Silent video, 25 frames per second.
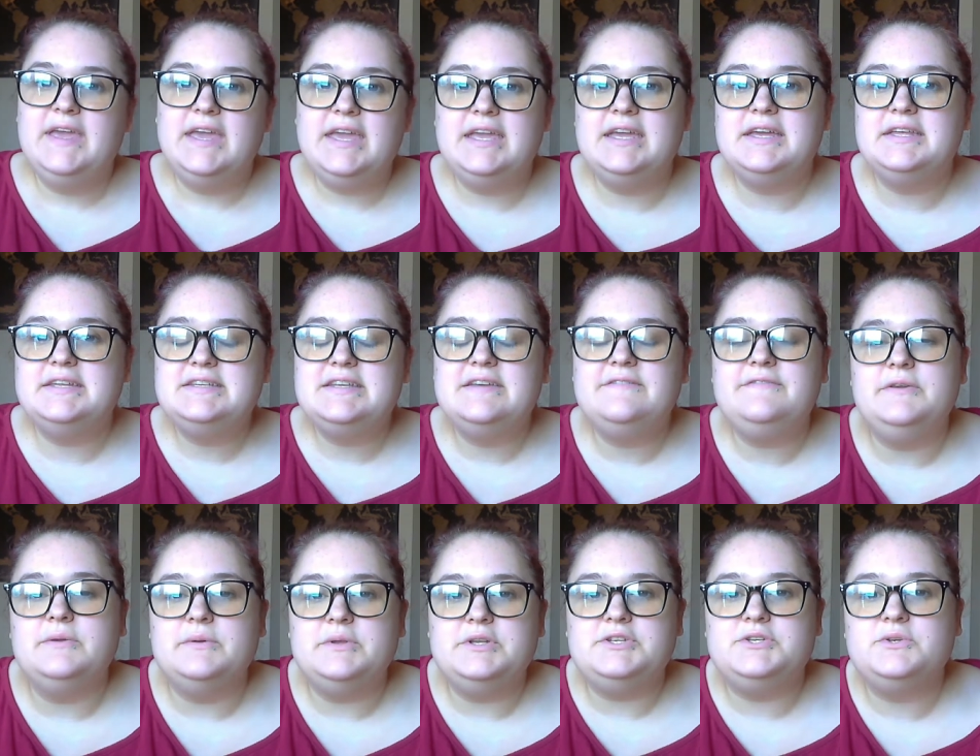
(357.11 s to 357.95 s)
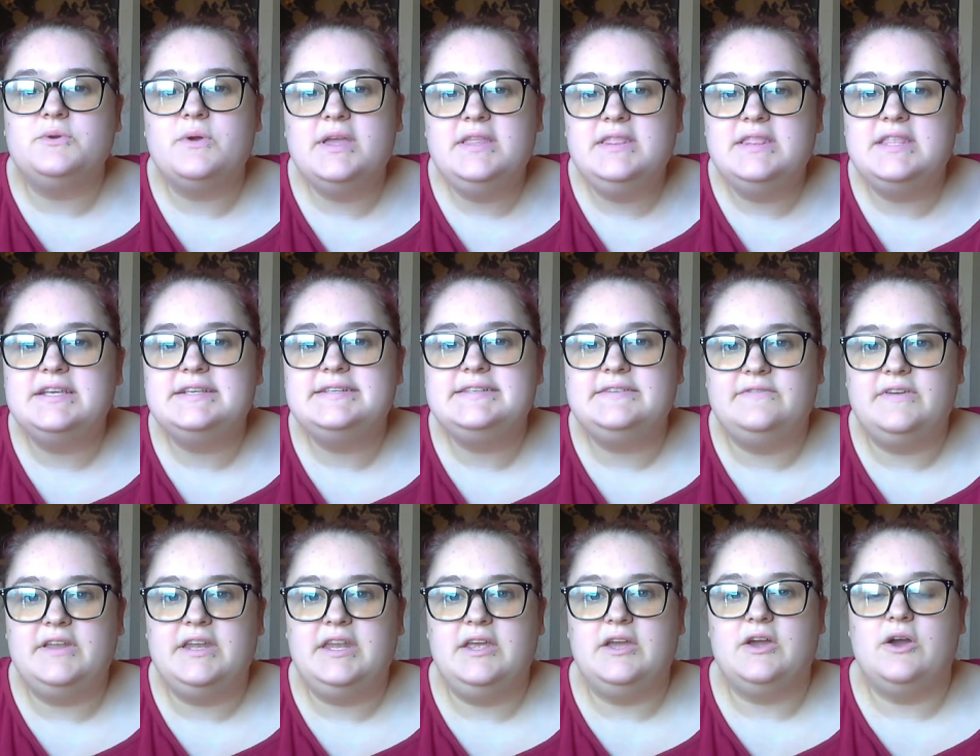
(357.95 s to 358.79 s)
And if you enjoyed this
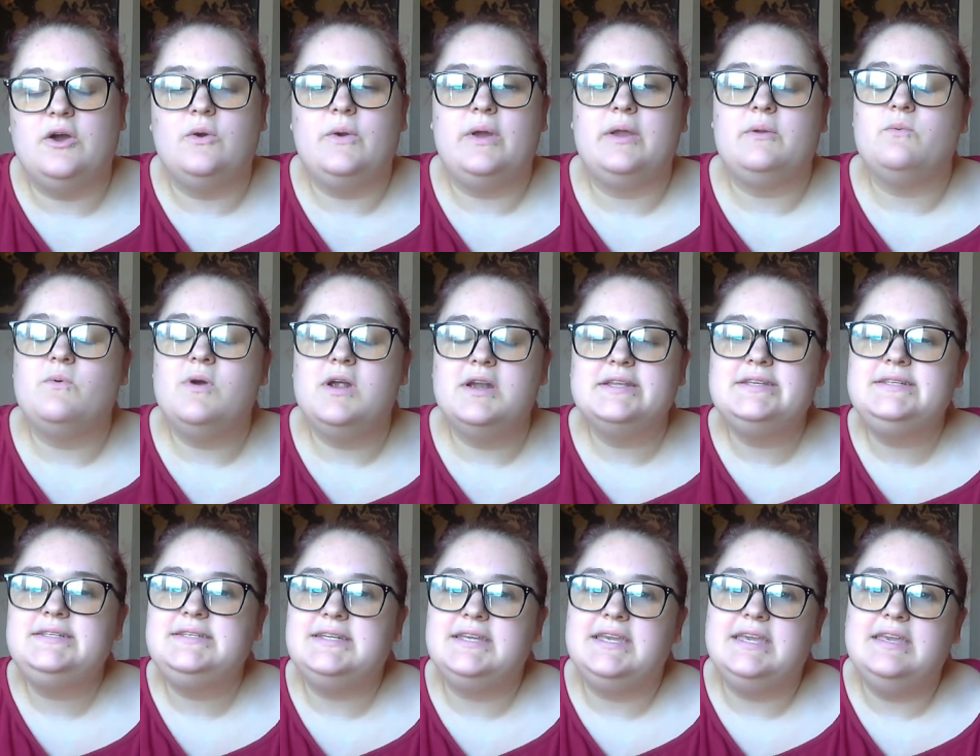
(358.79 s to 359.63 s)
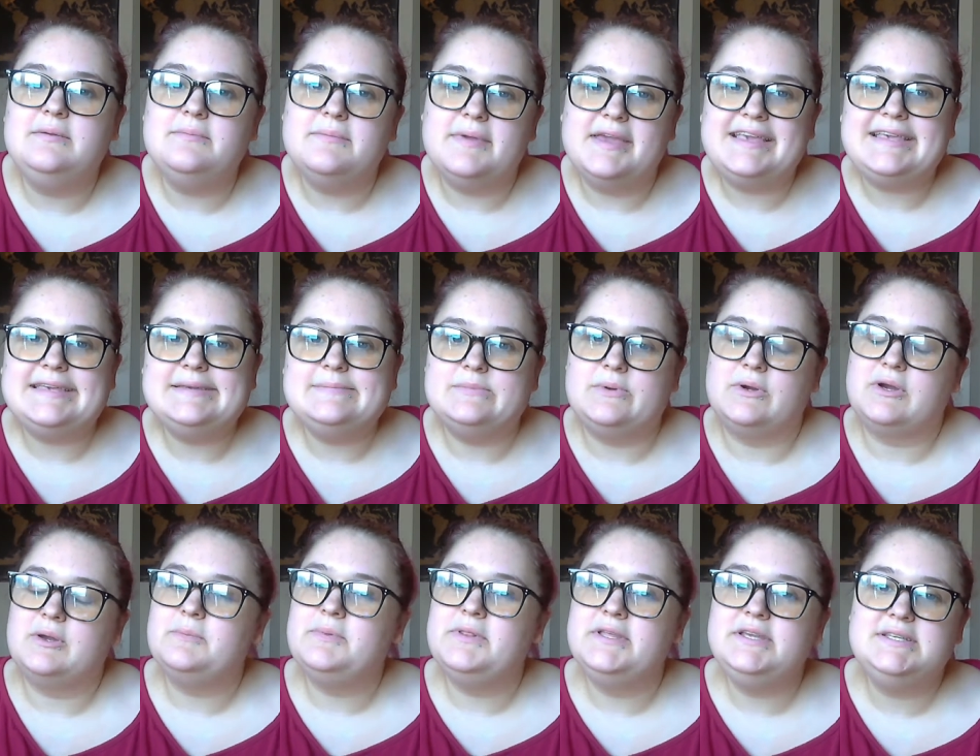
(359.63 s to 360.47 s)
video and want us to keep making
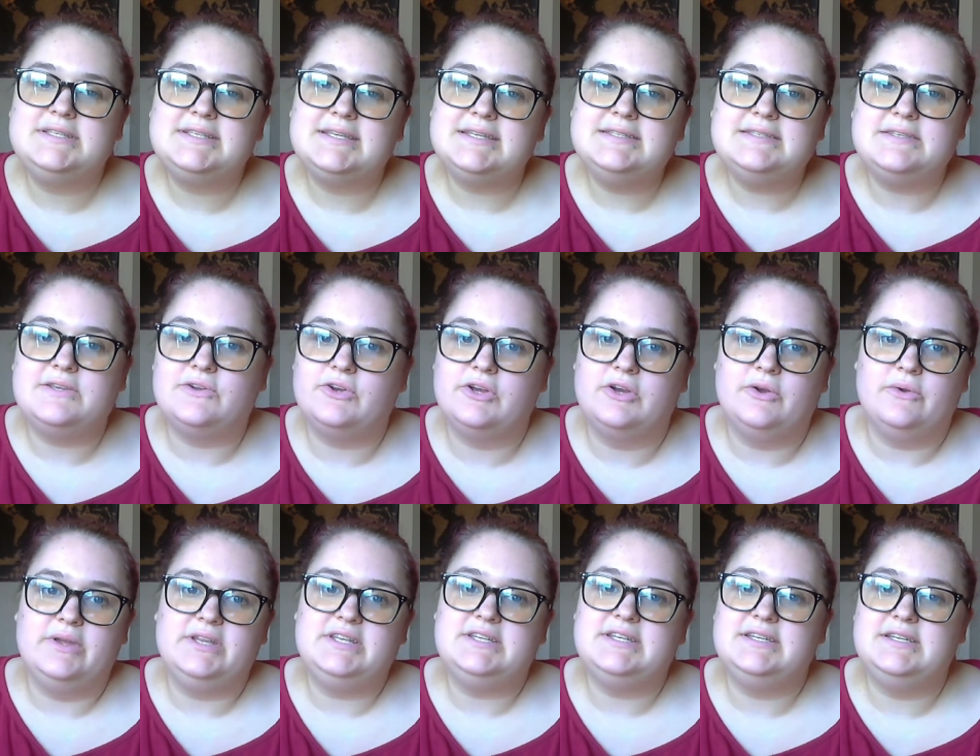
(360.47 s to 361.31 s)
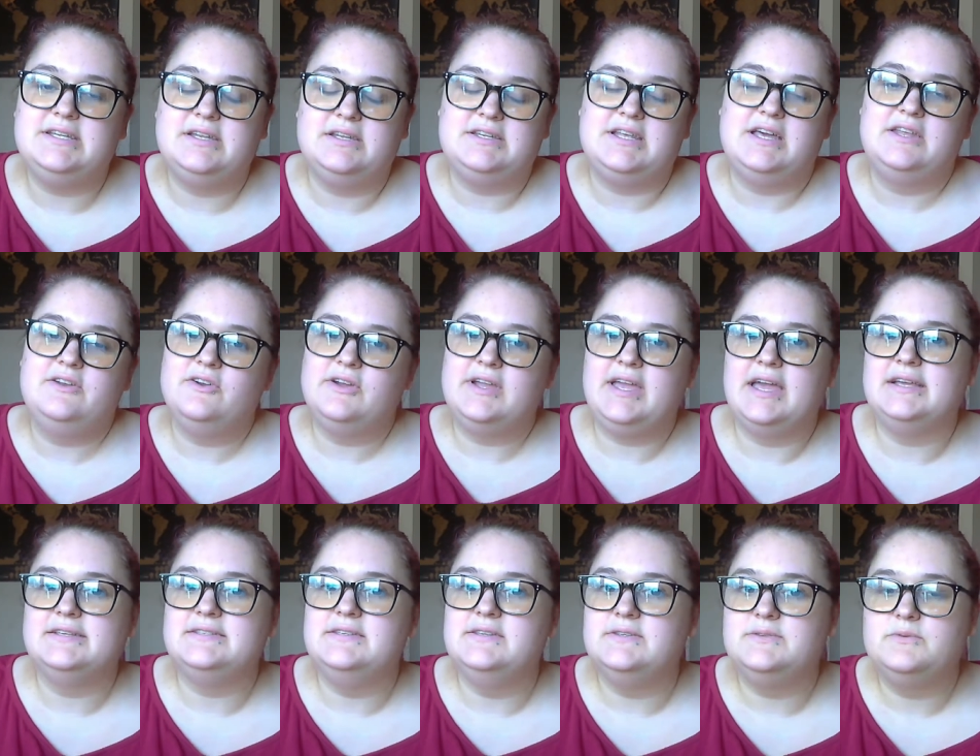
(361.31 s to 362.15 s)
more, please consider going to Donald
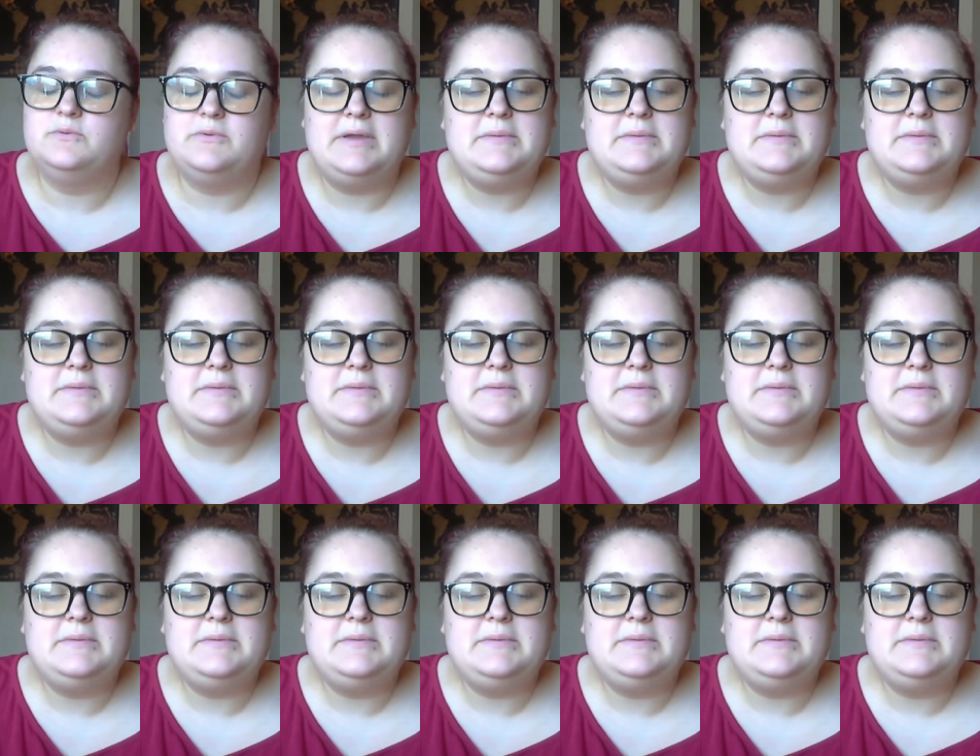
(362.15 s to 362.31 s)
Castle's